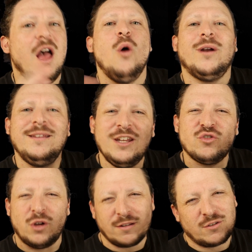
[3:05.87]
When I say
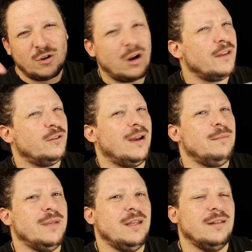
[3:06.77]
drugstore, also I
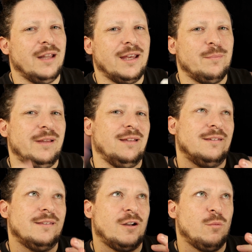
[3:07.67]
mean like
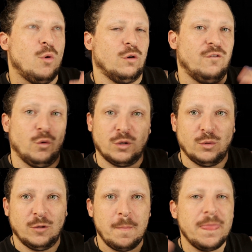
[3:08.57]
places that are more
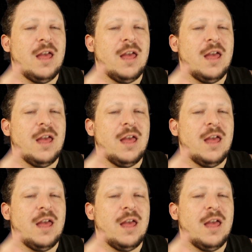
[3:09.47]
affordable,